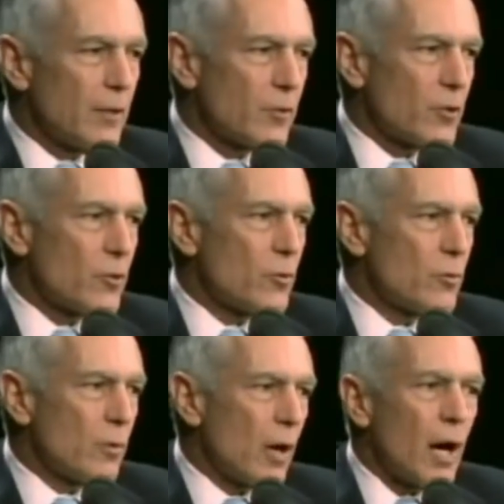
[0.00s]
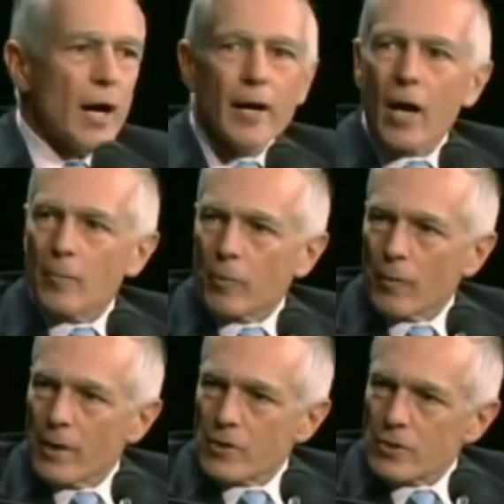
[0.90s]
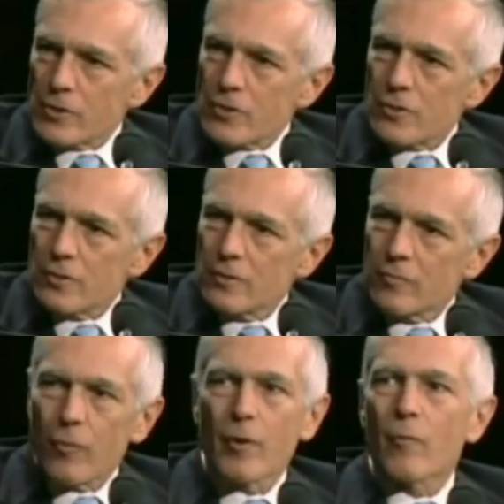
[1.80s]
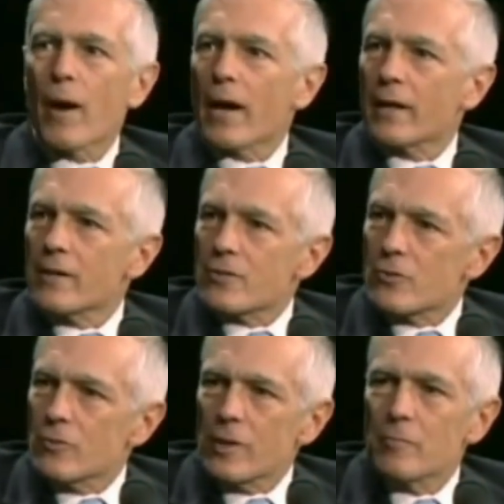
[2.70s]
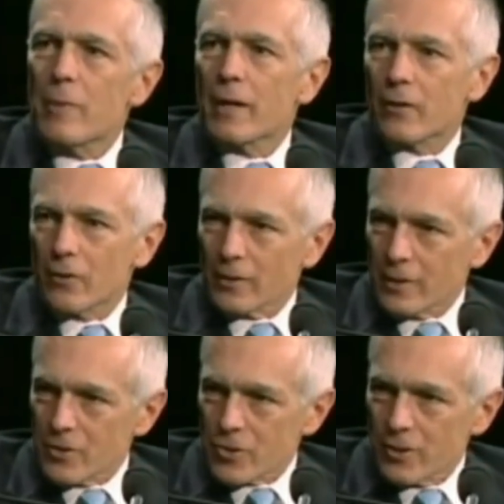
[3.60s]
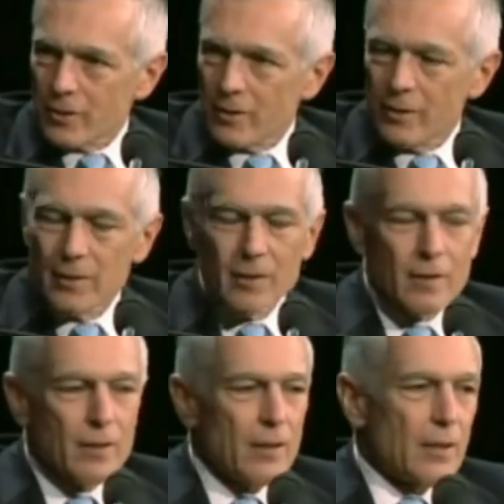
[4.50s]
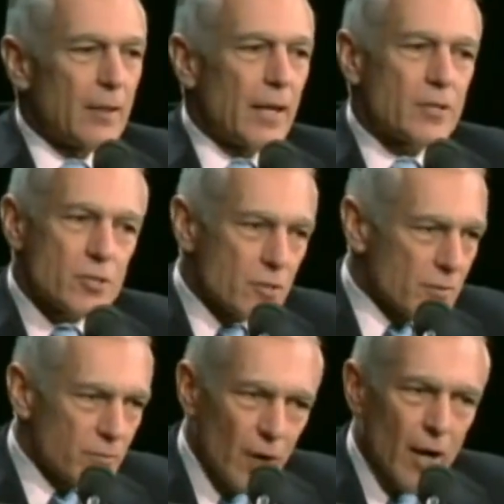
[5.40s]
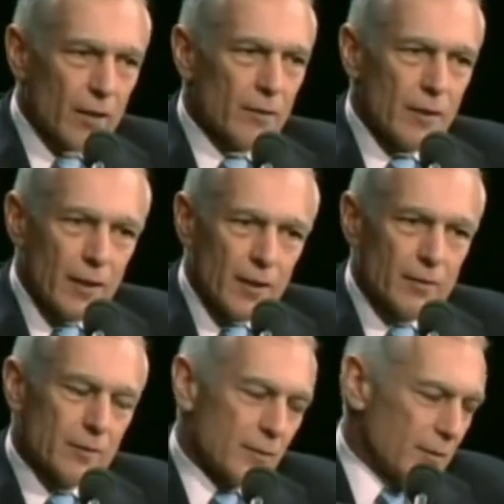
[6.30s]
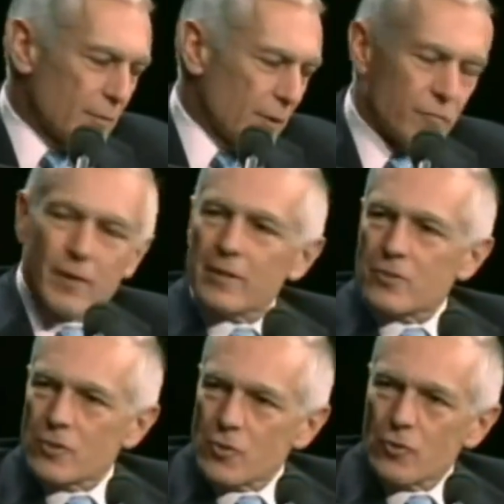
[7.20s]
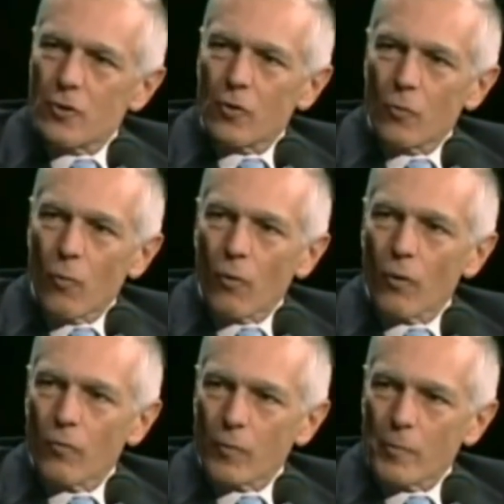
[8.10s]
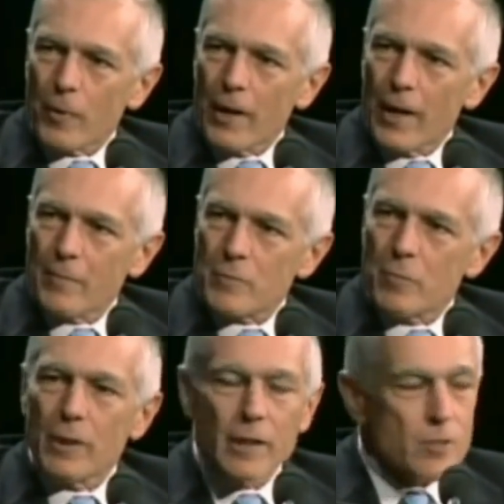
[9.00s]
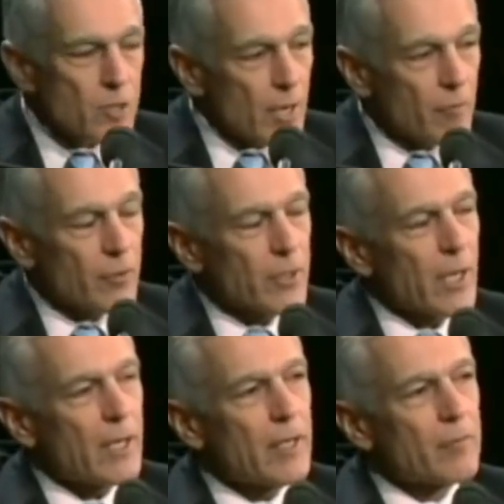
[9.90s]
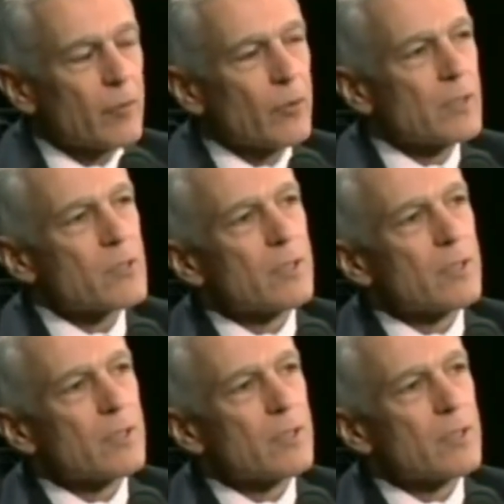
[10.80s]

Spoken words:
to do eye operations for Iraqis who need medical attention. That's not an offense that you can go to war over, perhaps, but it is an effort to gain influence.